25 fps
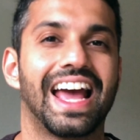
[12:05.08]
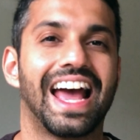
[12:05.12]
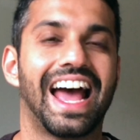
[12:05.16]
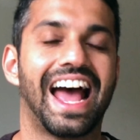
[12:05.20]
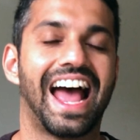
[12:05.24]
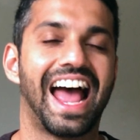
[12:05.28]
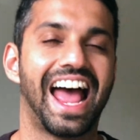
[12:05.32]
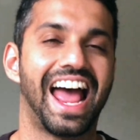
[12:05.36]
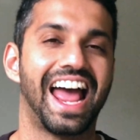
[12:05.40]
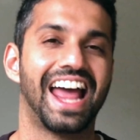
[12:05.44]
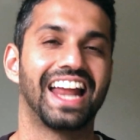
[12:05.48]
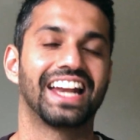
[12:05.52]

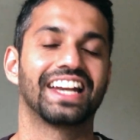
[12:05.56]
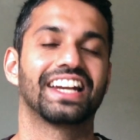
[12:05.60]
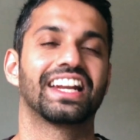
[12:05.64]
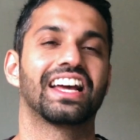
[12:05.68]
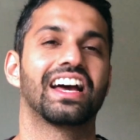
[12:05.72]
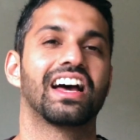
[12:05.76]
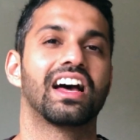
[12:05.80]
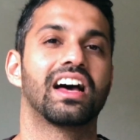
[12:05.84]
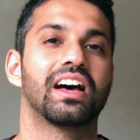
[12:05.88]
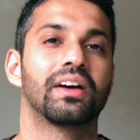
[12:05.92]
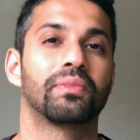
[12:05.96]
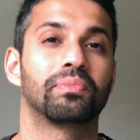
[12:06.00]
And
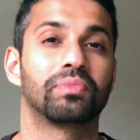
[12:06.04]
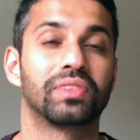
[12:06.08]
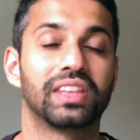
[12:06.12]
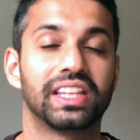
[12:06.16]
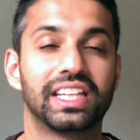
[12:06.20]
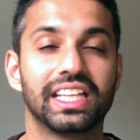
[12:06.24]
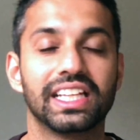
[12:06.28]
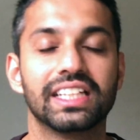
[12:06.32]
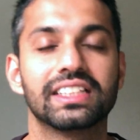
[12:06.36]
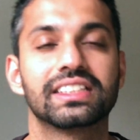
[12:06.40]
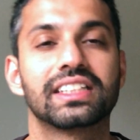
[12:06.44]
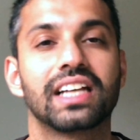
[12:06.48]

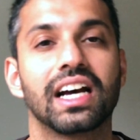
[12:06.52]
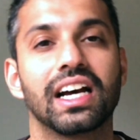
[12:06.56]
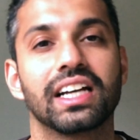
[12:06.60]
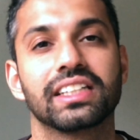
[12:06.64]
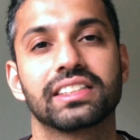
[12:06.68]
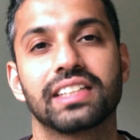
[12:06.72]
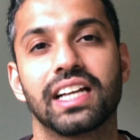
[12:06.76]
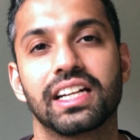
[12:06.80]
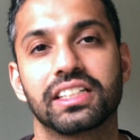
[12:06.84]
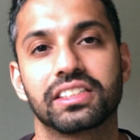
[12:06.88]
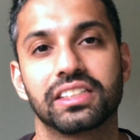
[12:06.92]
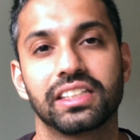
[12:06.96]
these
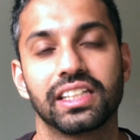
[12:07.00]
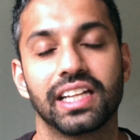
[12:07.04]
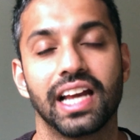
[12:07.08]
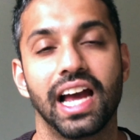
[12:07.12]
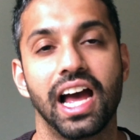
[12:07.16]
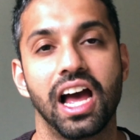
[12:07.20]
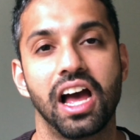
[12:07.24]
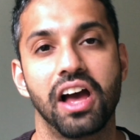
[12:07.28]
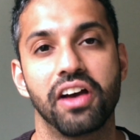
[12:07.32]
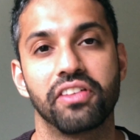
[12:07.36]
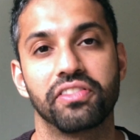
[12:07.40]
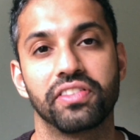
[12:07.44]
guys actually
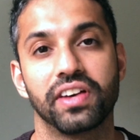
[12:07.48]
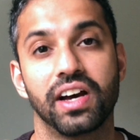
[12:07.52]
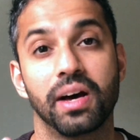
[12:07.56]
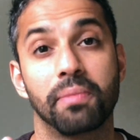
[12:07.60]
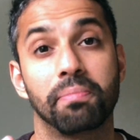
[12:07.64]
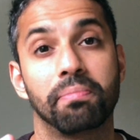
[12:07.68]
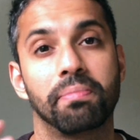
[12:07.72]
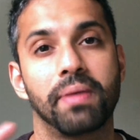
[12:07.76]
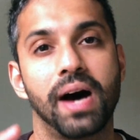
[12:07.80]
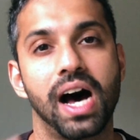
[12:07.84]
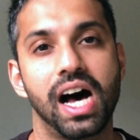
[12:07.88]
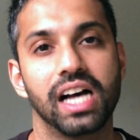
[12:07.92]
have
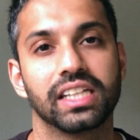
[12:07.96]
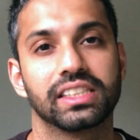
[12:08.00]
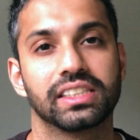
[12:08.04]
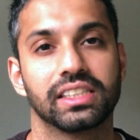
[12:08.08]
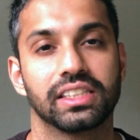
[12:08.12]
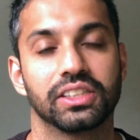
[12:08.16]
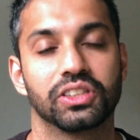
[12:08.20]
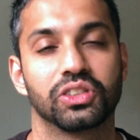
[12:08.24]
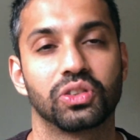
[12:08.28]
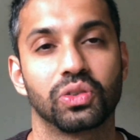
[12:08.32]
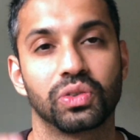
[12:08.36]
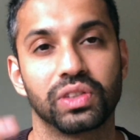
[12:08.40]

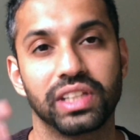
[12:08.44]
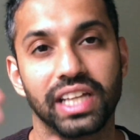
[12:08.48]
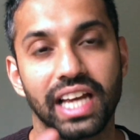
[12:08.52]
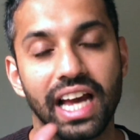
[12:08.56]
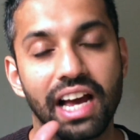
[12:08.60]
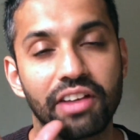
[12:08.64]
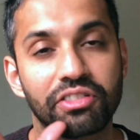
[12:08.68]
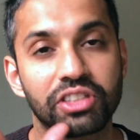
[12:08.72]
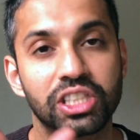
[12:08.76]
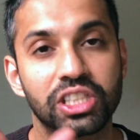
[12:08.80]
passes. So they have